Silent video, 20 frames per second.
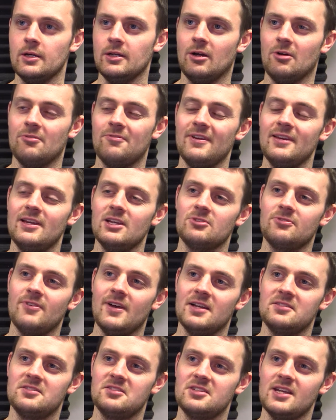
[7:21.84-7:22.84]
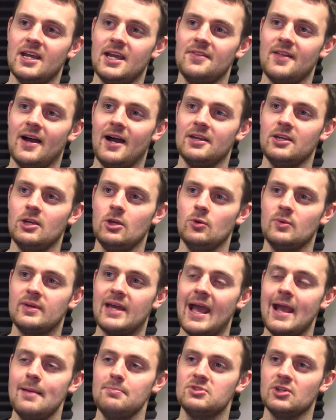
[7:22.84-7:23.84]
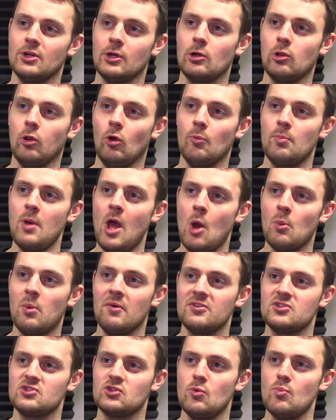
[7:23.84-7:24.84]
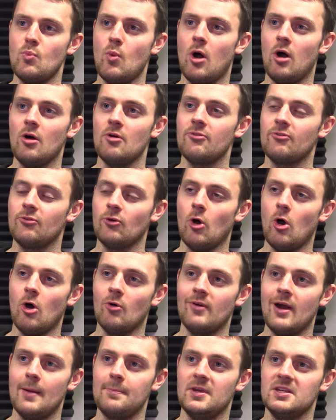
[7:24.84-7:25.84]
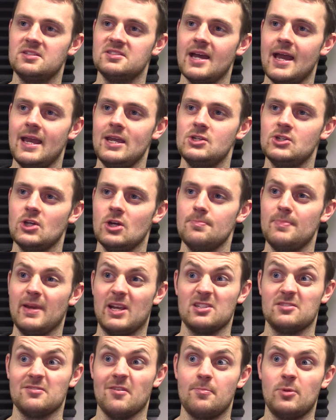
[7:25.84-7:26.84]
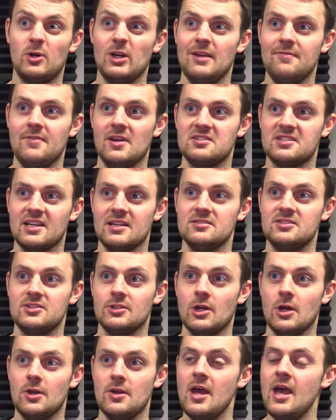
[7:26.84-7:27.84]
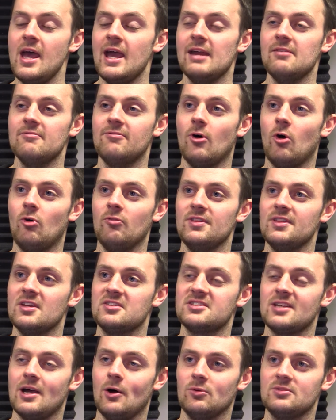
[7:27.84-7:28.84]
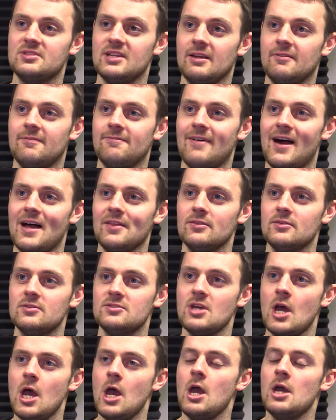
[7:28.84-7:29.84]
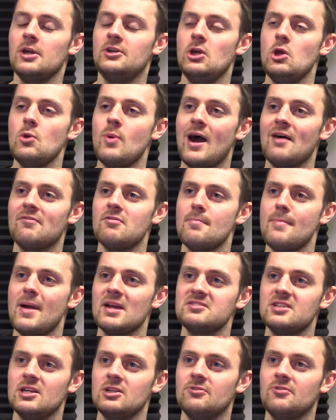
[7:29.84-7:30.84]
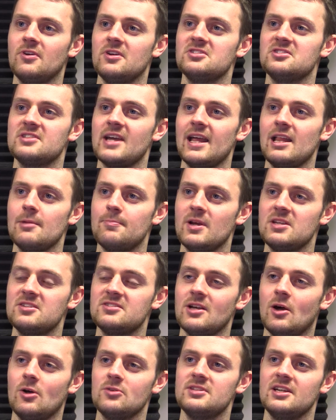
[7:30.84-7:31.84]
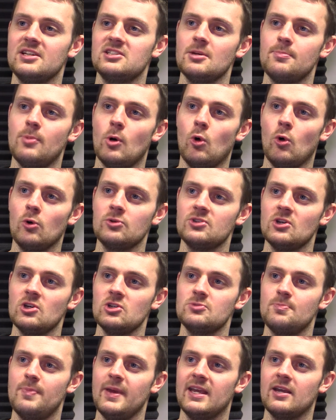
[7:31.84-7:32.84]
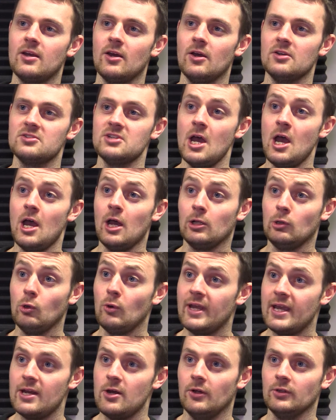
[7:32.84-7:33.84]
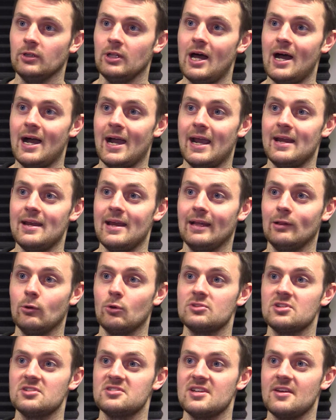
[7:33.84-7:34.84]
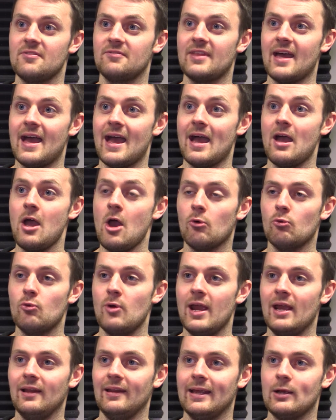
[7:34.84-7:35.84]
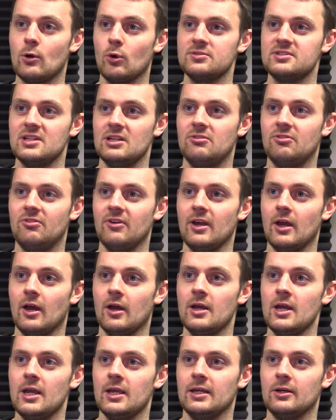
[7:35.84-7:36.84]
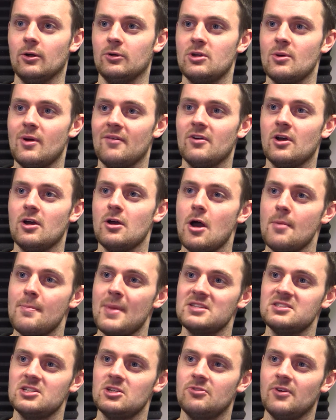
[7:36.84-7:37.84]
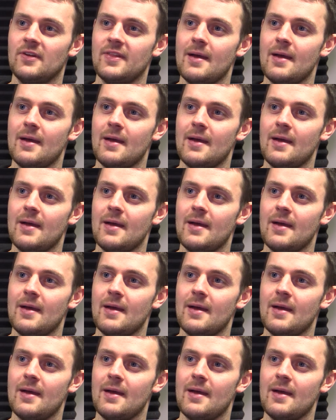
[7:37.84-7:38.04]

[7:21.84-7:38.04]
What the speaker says: Now, I think it's fair to say that you came to the club with a somewhat fraught reputation because of a previous incident involving the Celtic fans. Do you have a message for the Stalybridge Celtic supporters? Because looking online, it looks as if they're really gutted for you. You know, do you have a message for